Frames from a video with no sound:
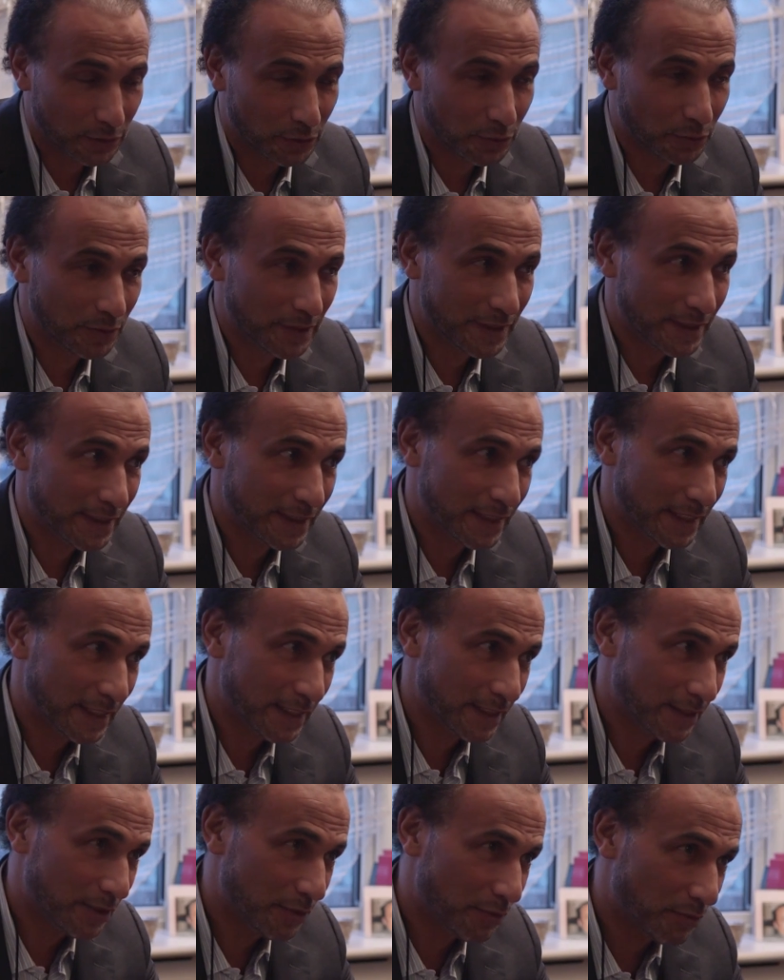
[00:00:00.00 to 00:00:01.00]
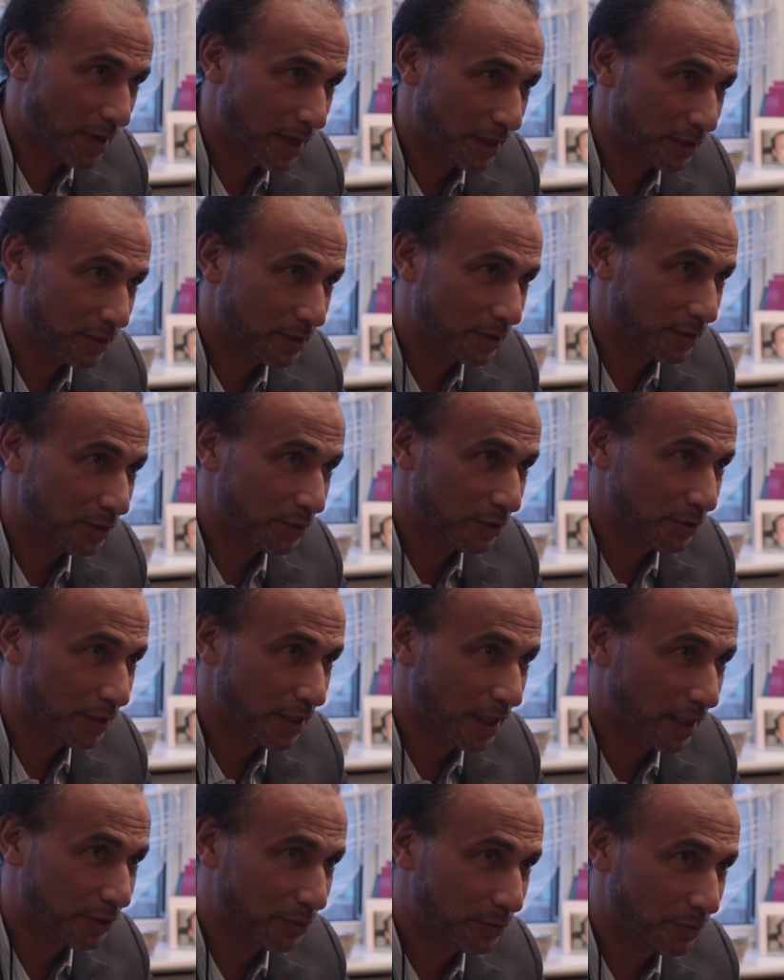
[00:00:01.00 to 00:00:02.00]
Don't take it
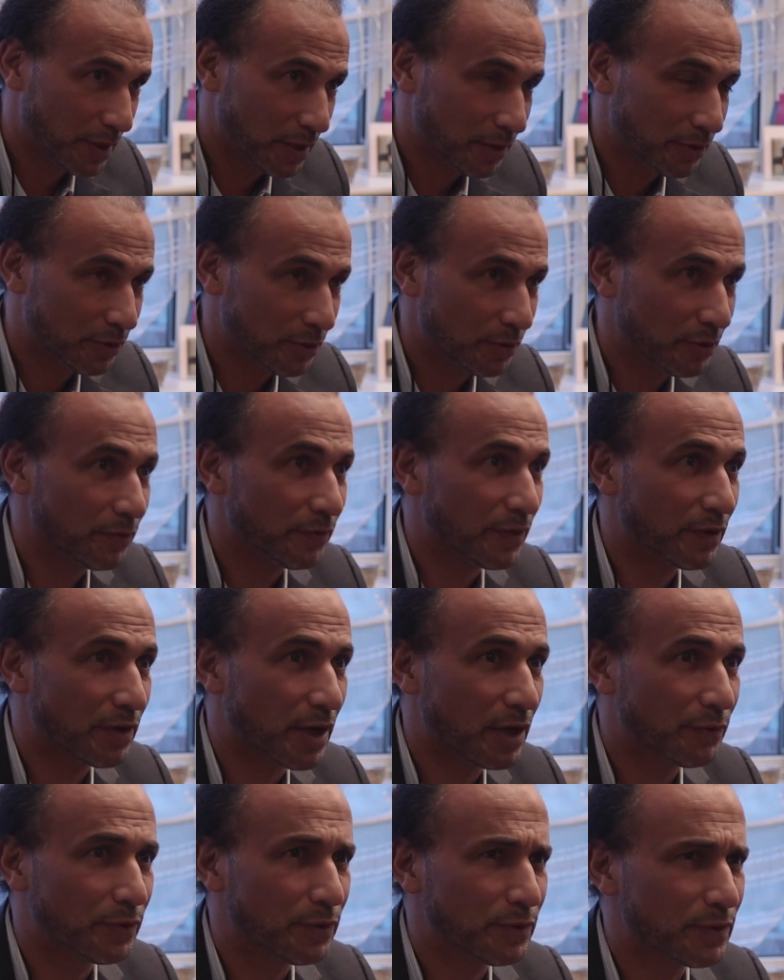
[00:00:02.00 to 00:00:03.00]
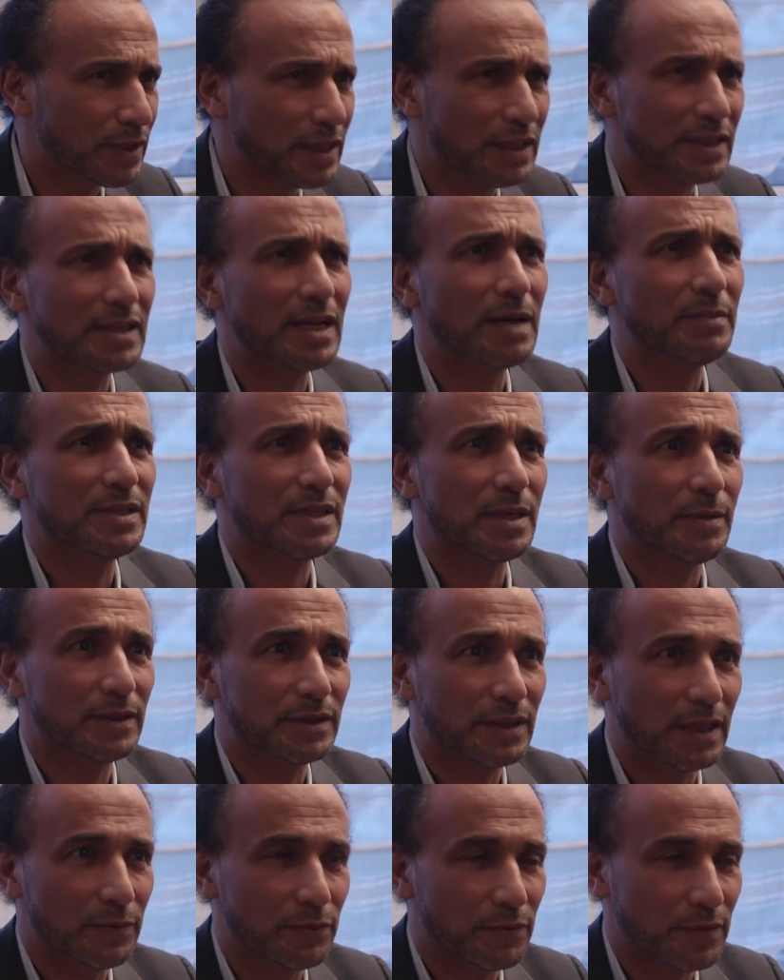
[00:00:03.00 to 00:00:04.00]
the other way. Very often you say Islam is
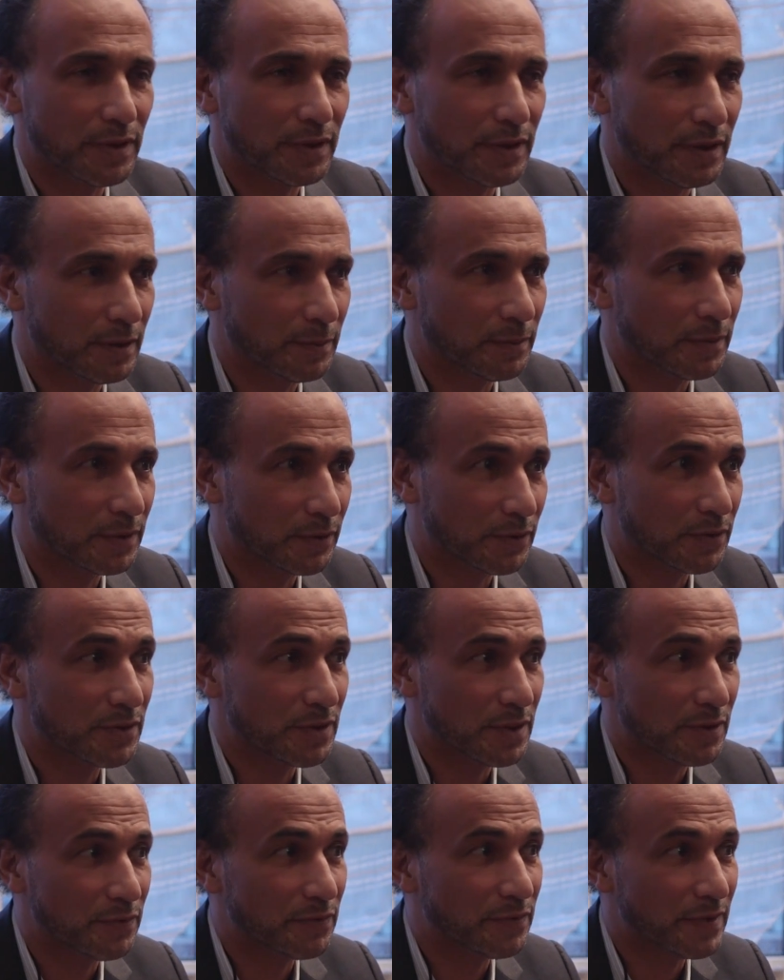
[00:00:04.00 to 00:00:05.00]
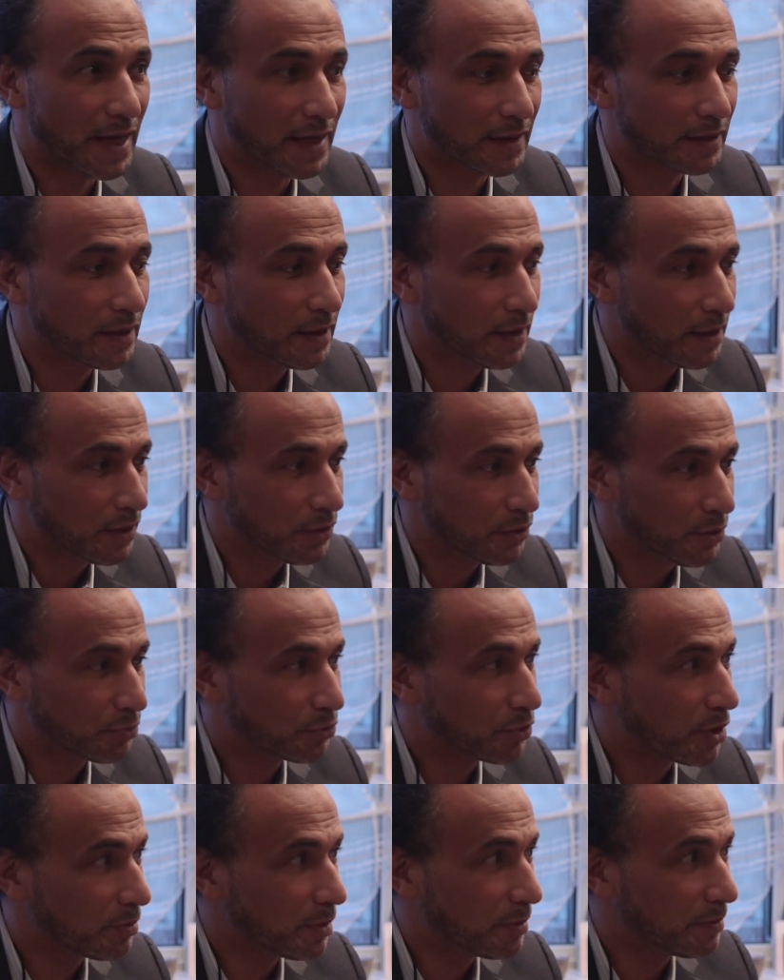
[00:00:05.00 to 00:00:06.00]
about everything, because in fact the
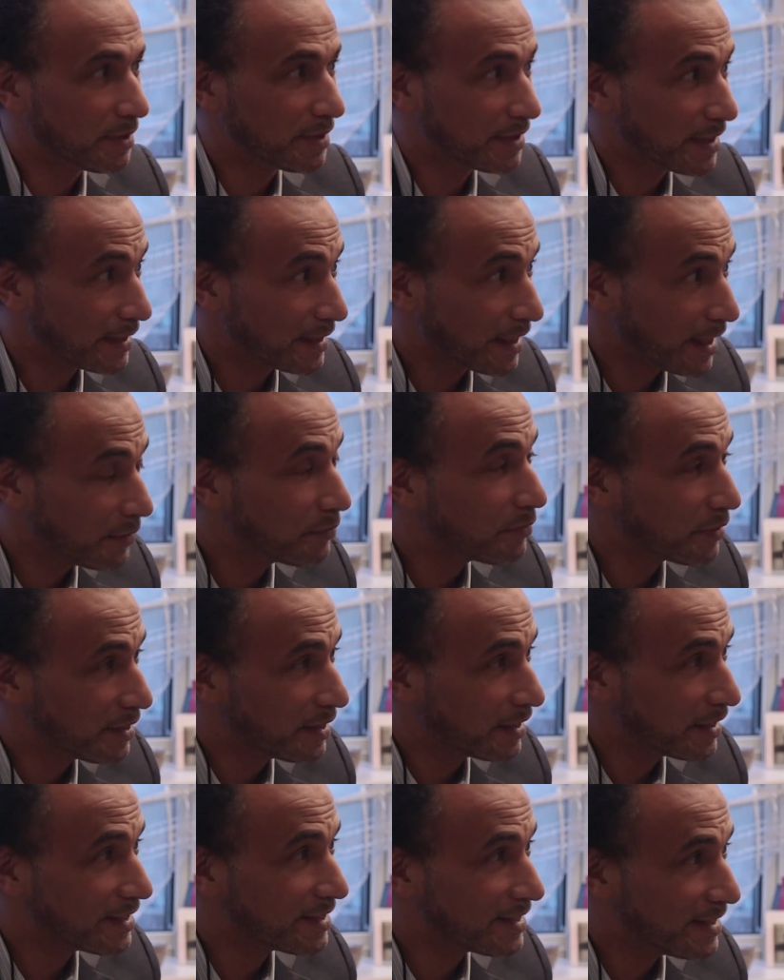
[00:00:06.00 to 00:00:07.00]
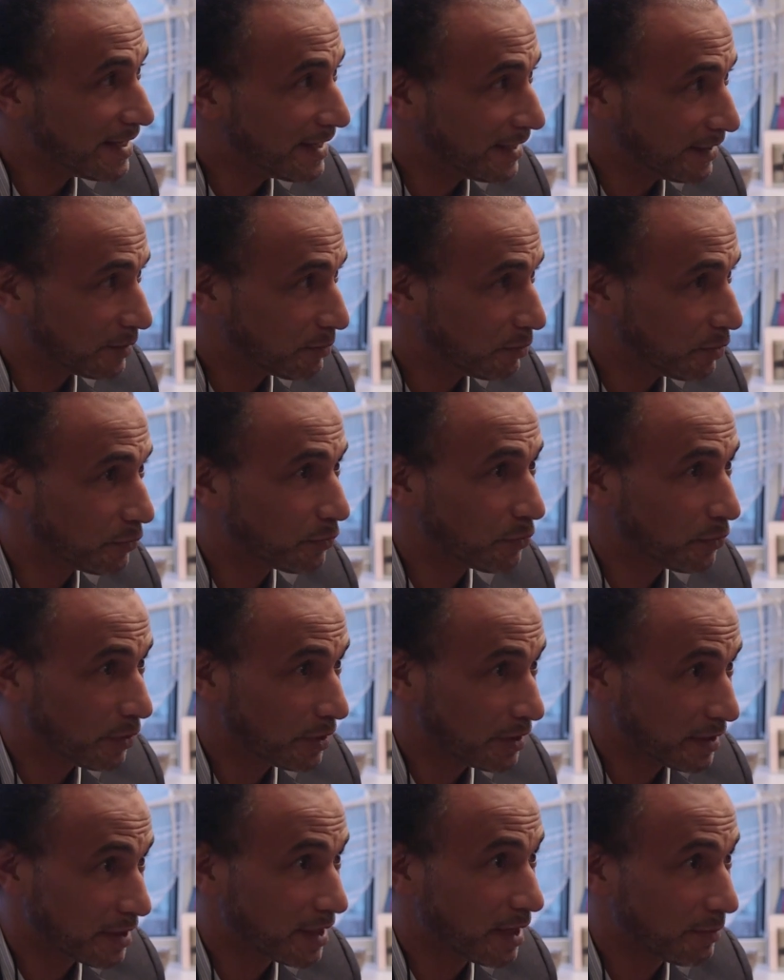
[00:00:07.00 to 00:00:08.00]
problem is that everything is linked before
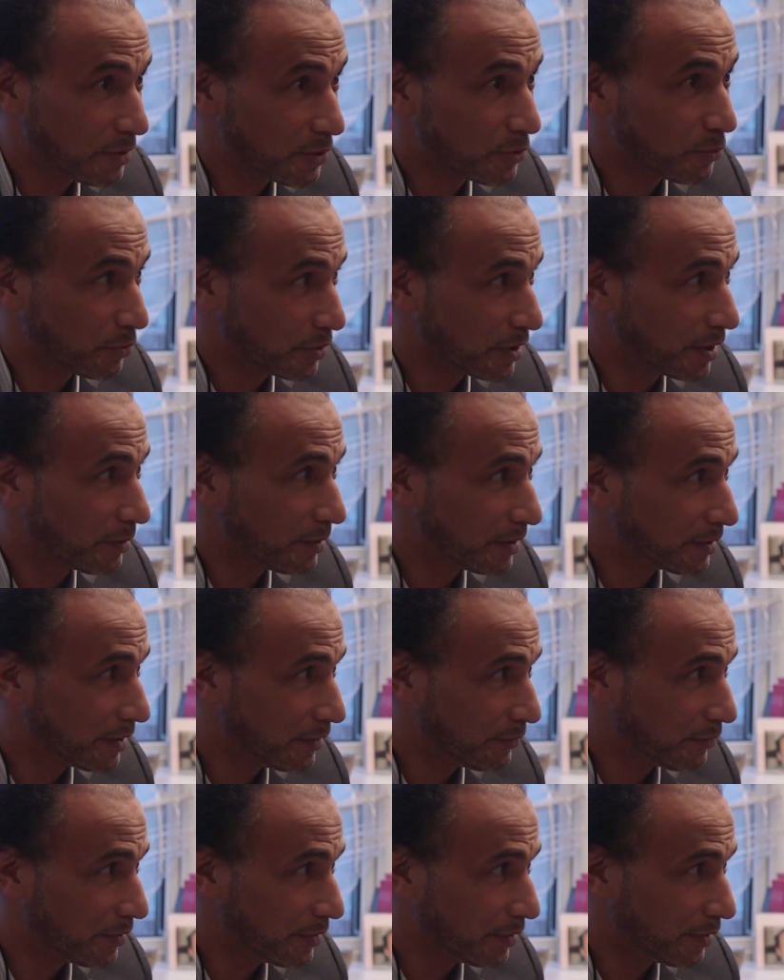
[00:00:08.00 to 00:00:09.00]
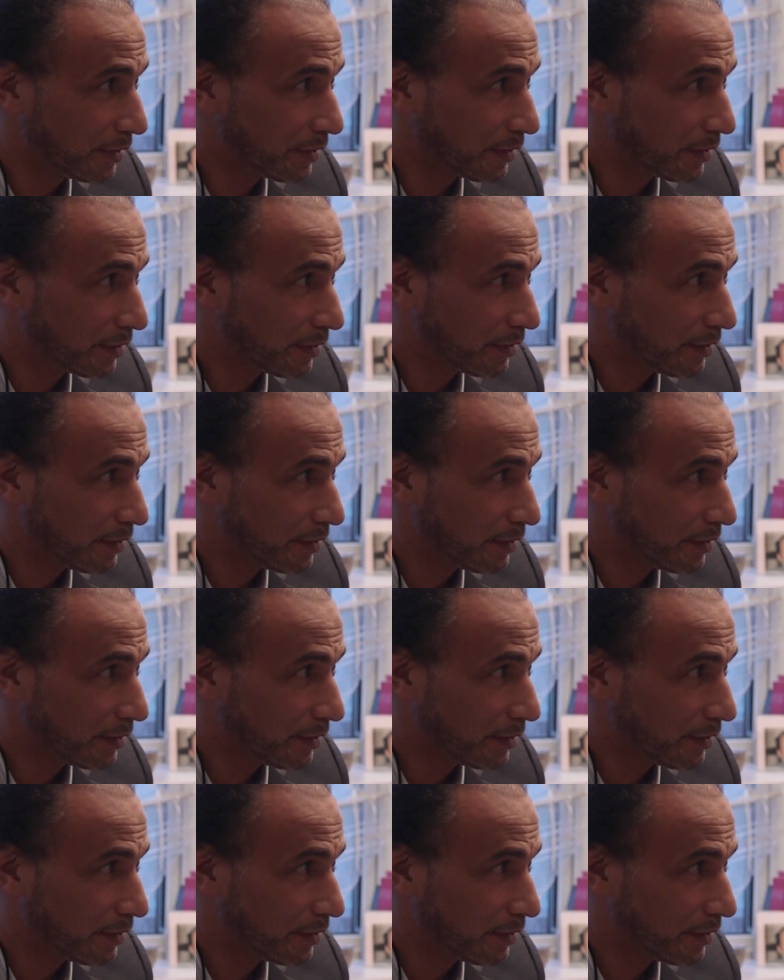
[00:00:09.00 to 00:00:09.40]
Islam is talking about everything.